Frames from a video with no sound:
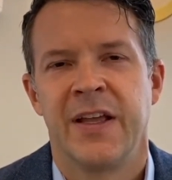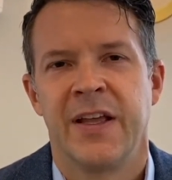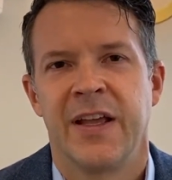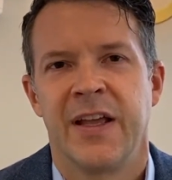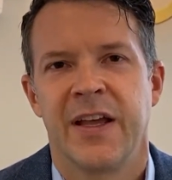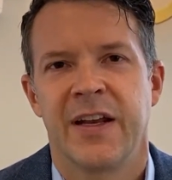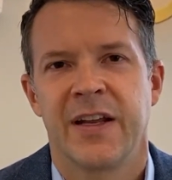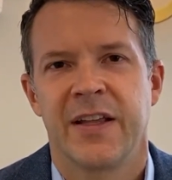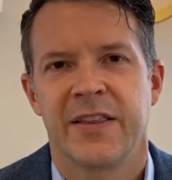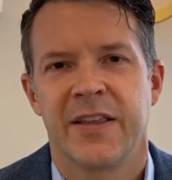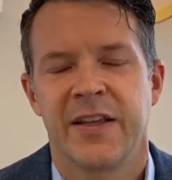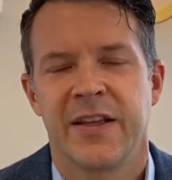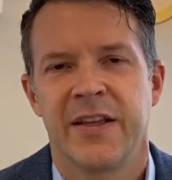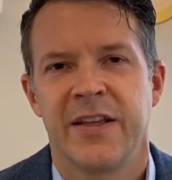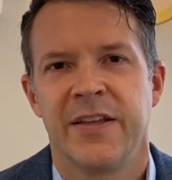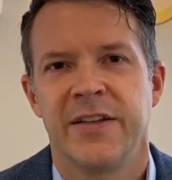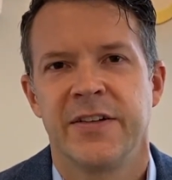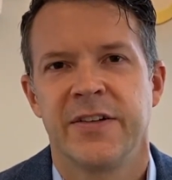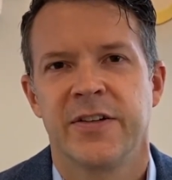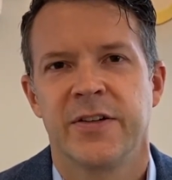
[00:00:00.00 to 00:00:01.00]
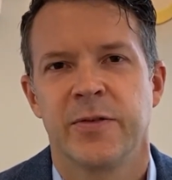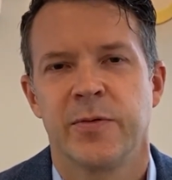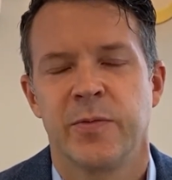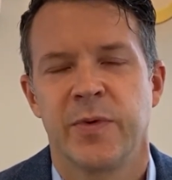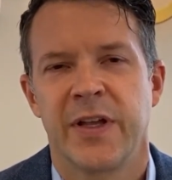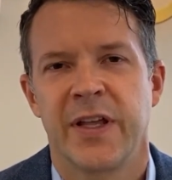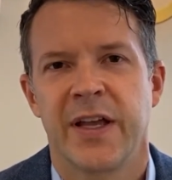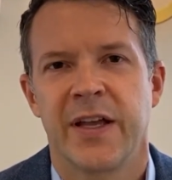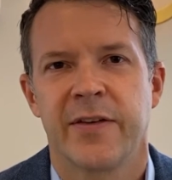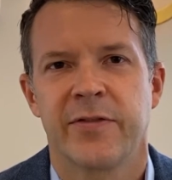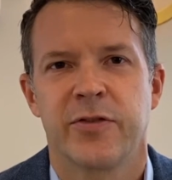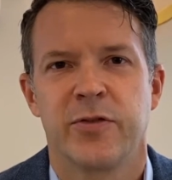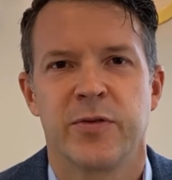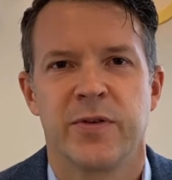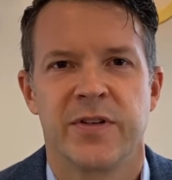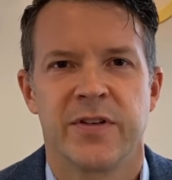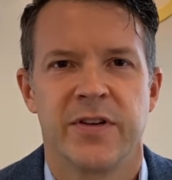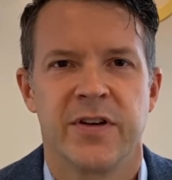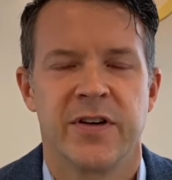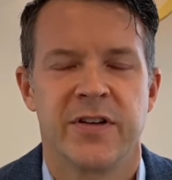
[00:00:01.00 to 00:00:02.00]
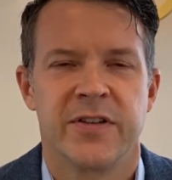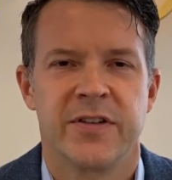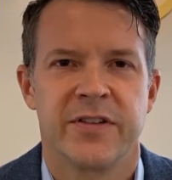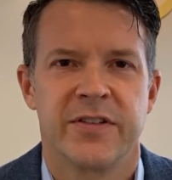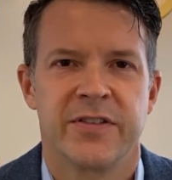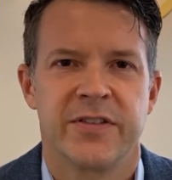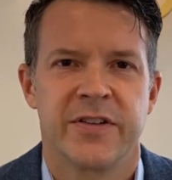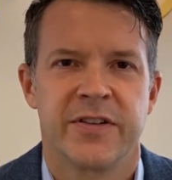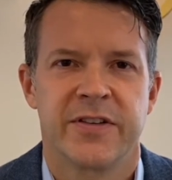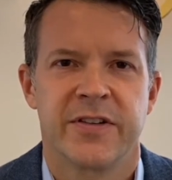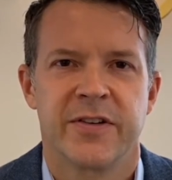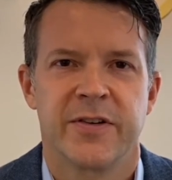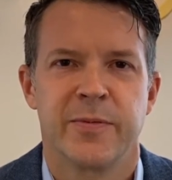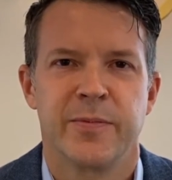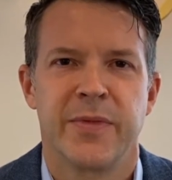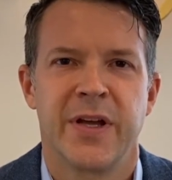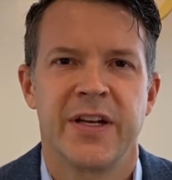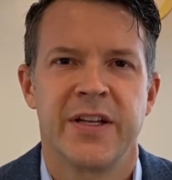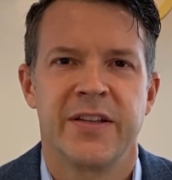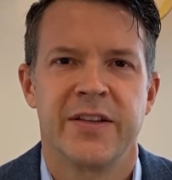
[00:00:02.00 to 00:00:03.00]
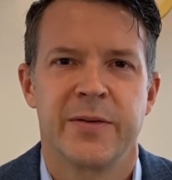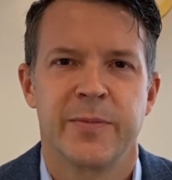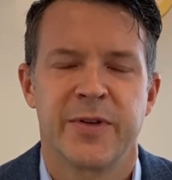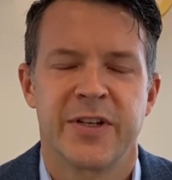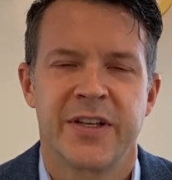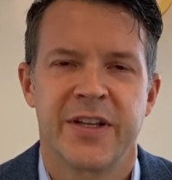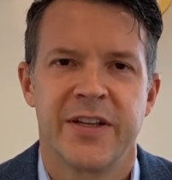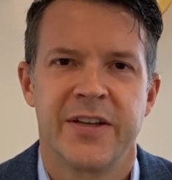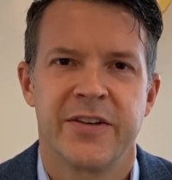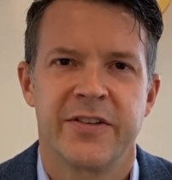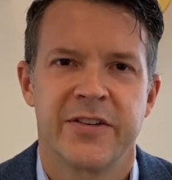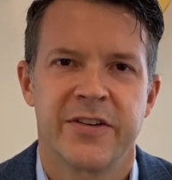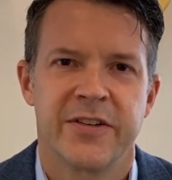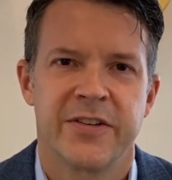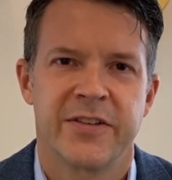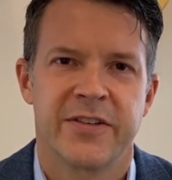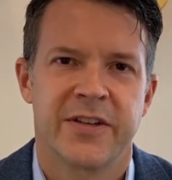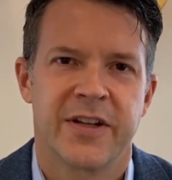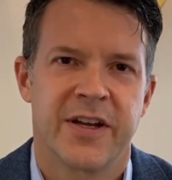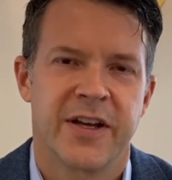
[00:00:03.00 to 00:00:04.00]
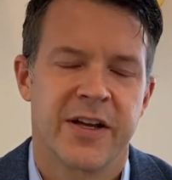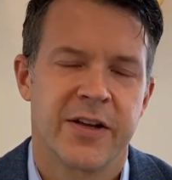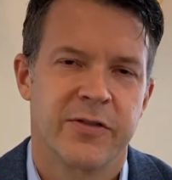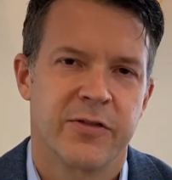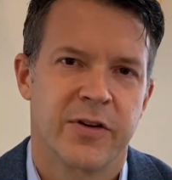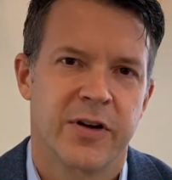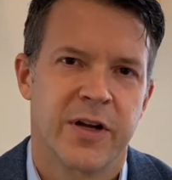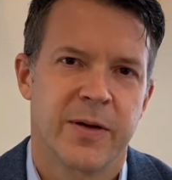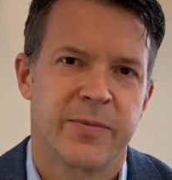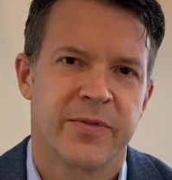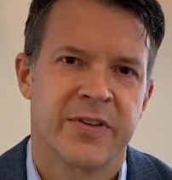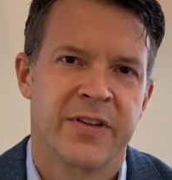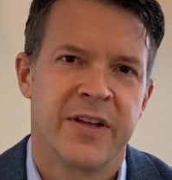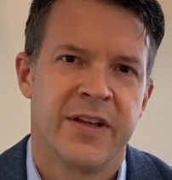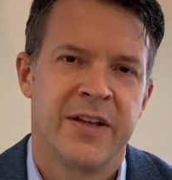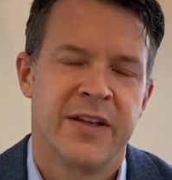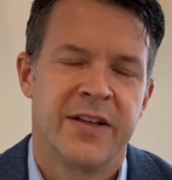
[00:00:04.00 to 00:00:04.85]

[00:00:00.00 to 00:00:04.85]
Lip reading: And I think here we have to acknowledge that there are many limitations to eye drops,